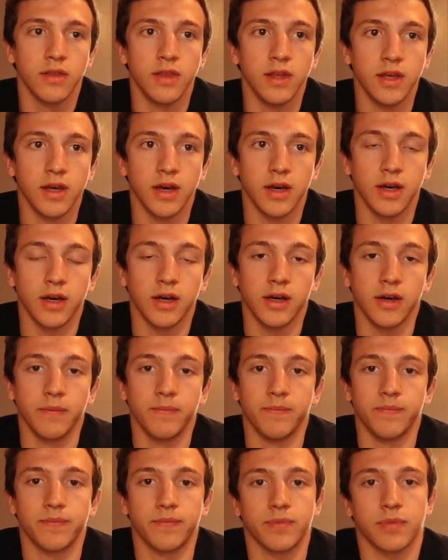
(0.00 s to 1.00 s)
The
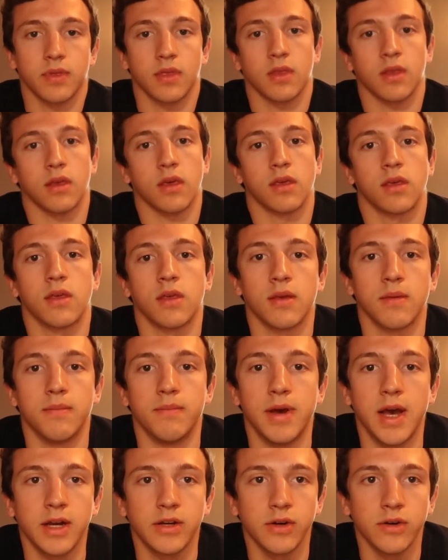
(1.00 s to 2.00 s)

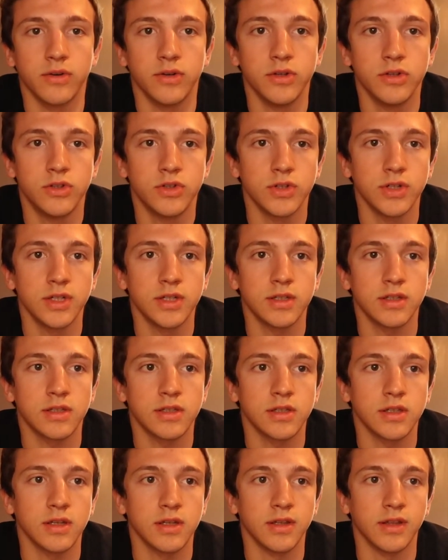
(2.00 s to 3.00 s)

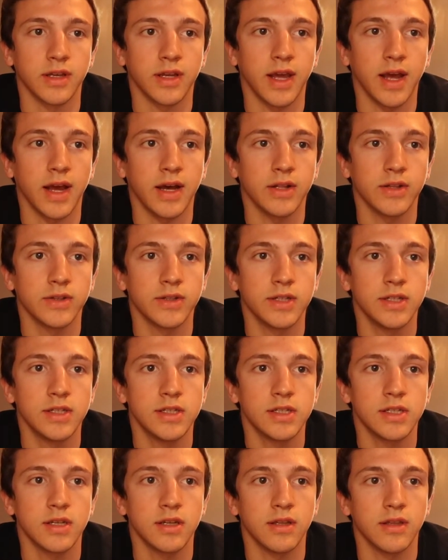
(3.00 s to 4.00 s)
macronutrients and the
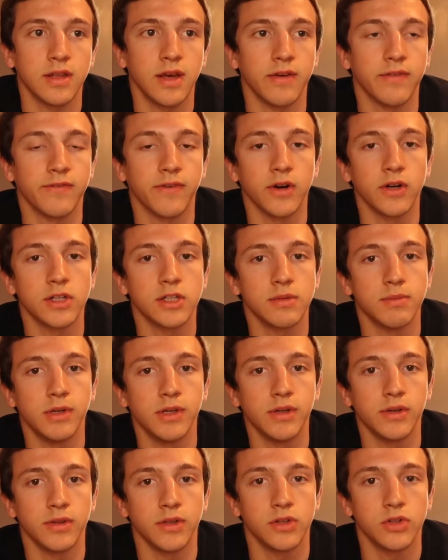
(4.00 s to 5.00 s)
calories, that first
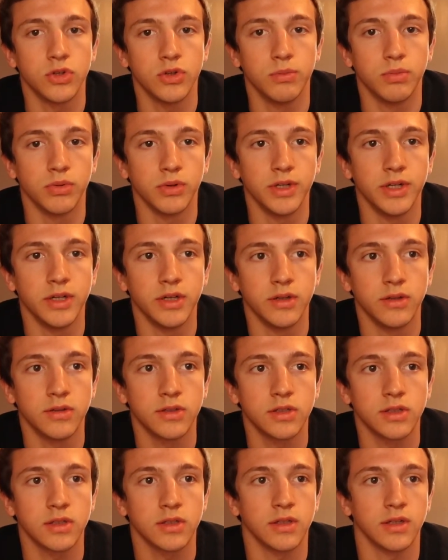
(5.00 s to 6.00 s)
meal, the 2
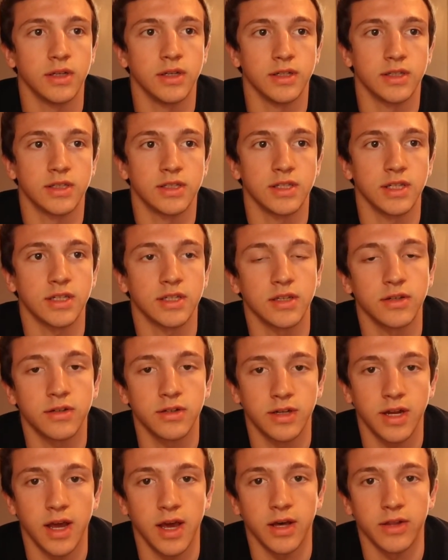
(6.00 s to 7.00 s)
burritos, it's
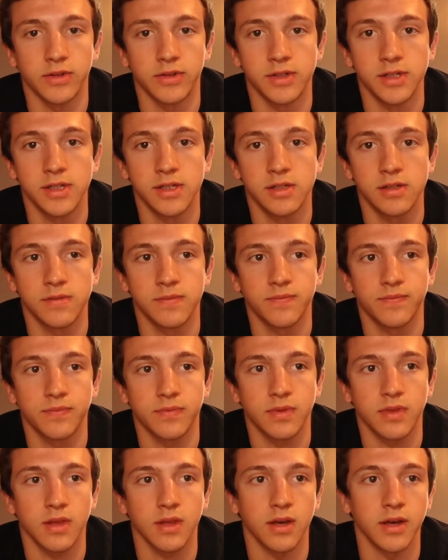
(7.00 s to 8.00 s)
600 calories.
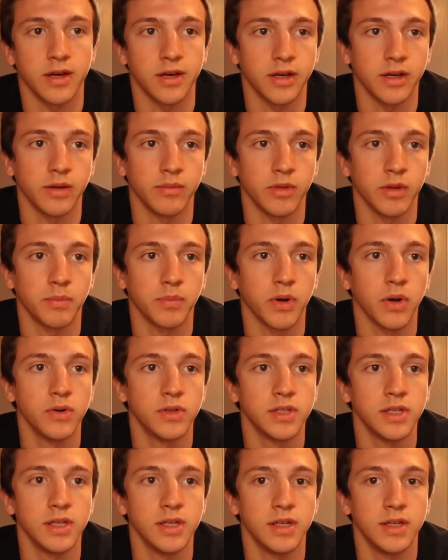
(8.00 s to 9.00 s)
The
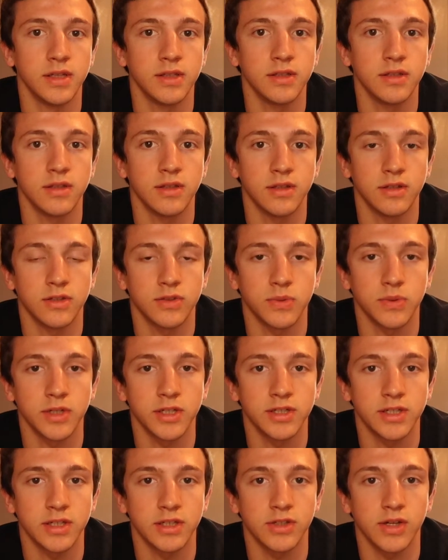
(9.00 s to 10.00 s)
protein,
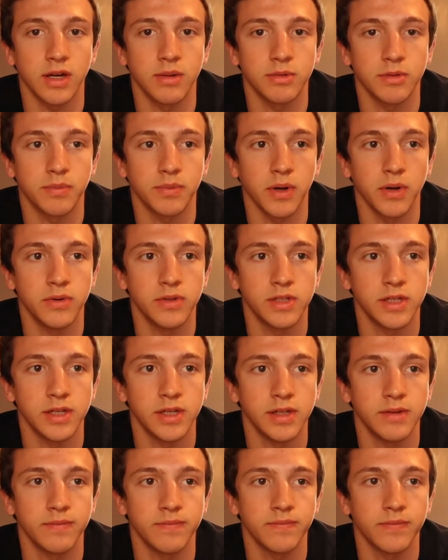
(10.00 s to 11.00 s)
26 grams of
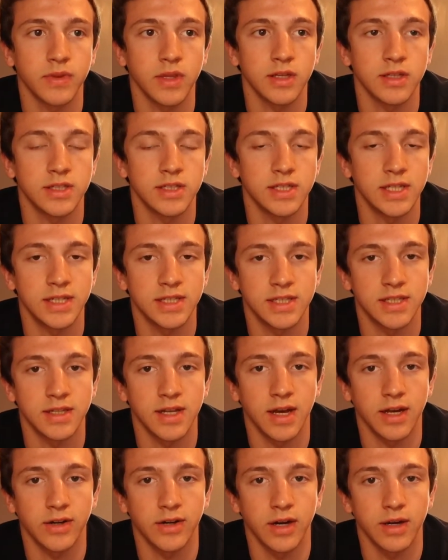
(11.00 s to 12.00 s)
protein,
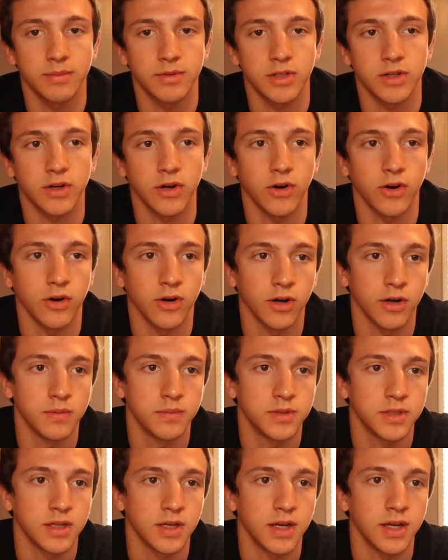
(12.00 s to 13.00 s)
69 grams of
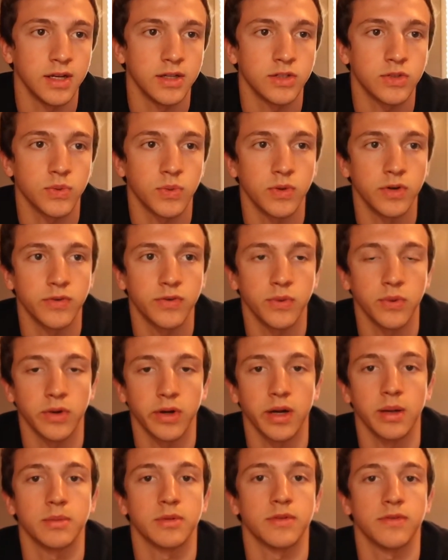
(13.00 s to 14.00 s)
carbs, and
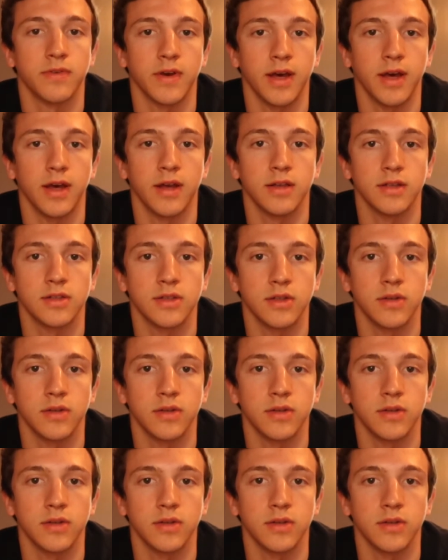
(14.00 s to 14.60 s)
24 grams of fat.